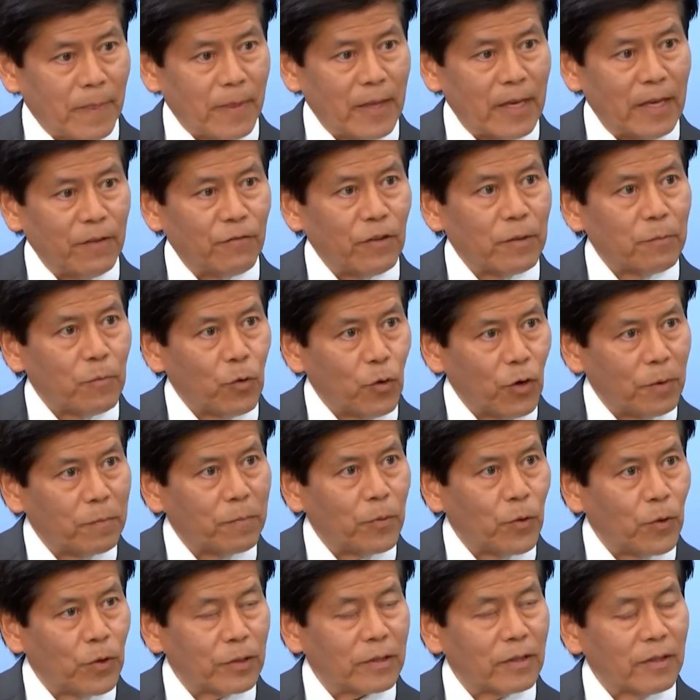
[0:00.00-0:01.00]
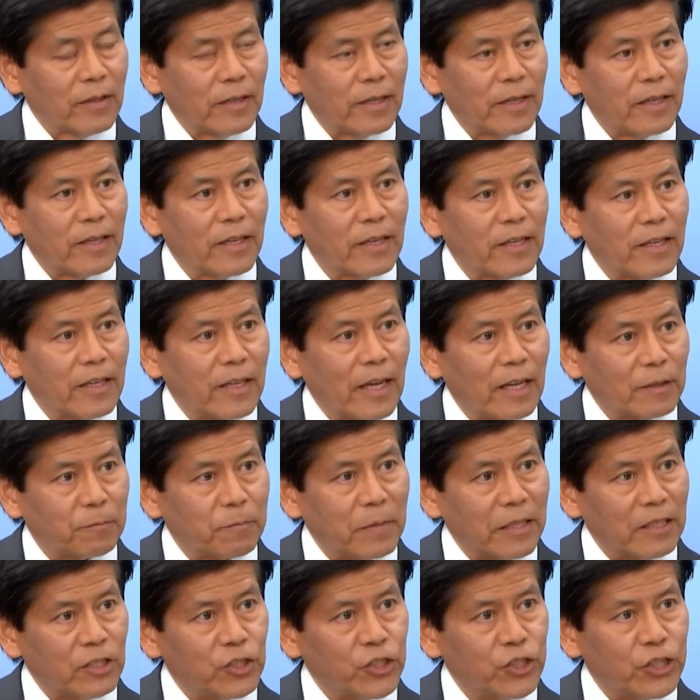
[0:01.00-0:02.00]
even more importantly, he had
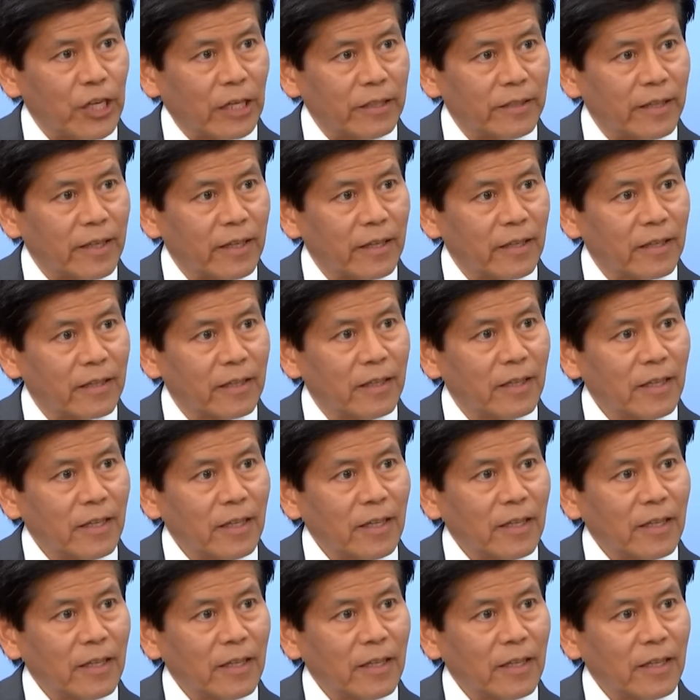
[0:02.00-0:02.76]
been shunning